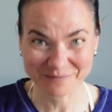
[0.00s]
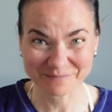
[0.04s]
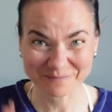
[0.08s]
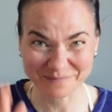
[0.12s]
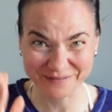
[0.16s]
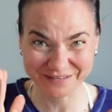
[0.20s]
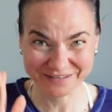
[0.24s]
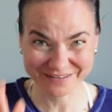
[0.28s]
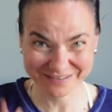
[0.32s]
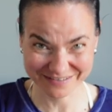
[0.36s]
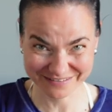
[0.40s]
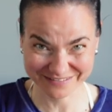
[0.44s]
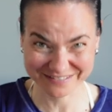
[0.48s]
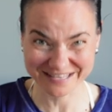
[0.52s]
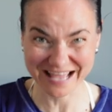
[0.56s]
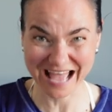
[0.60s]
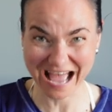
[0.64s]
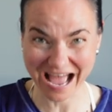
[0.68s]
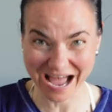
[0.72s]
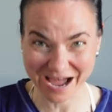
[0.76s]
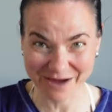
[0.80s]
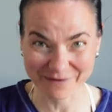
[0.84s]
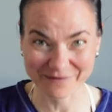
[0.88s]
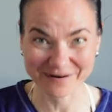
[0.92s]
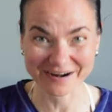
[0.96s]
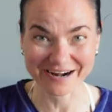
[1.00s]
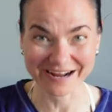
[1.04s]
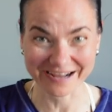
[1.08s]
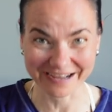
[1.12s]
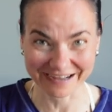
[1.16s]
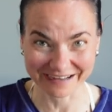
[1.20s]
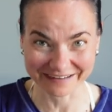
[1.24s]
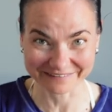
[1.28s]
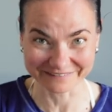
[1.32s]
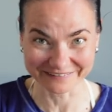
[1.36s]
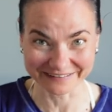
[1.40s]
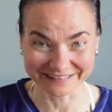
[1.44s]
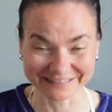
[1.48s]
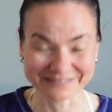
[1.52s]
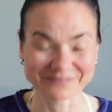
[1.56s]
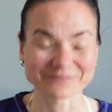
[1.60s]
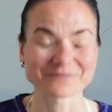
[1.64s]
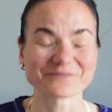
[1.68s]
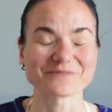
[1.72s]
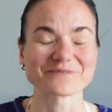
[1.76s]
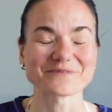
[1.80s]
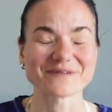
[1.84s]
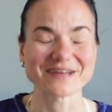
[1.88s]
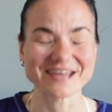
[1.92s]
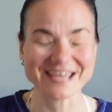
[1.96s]
because our oven
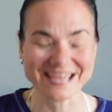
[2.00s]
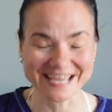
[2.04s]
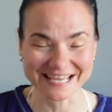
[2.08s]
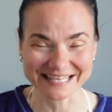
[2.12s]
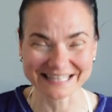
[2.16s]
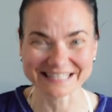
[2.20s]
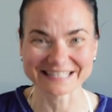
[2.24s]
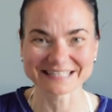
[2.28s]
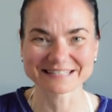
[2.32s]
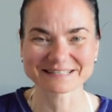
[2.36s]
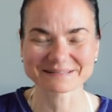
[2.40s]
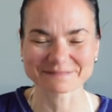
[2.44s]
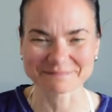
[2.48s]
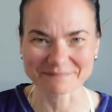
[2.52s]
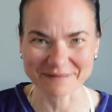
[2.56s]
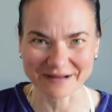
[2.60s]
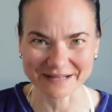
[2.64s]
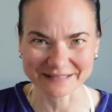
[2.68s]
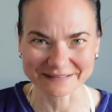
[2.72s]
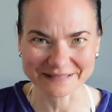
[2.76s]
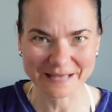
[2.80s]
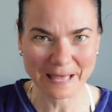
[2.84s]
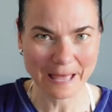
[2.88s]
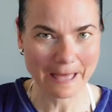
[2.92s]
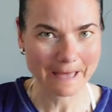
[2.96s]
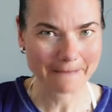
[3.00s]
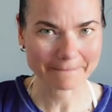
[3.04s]
really smells.